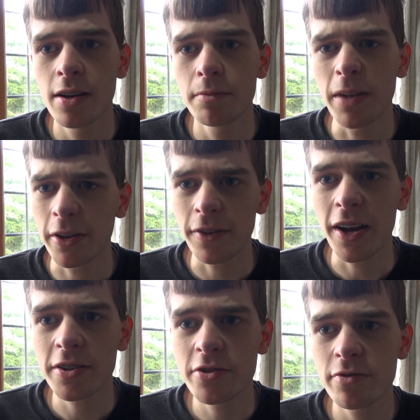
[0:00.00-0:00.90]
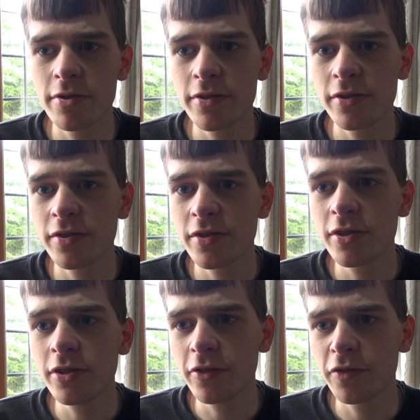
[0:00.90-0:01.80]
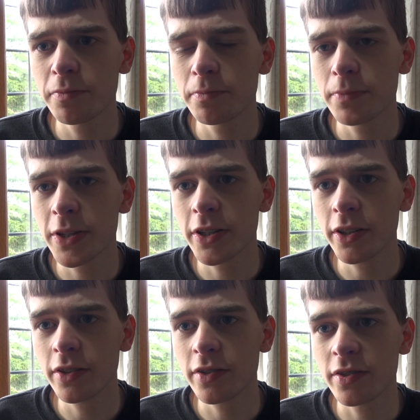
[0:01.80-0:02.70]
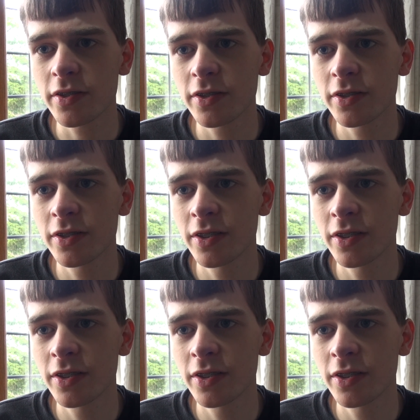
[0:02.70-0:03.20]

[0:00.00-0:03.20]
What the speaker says: manufacturers and stuff, because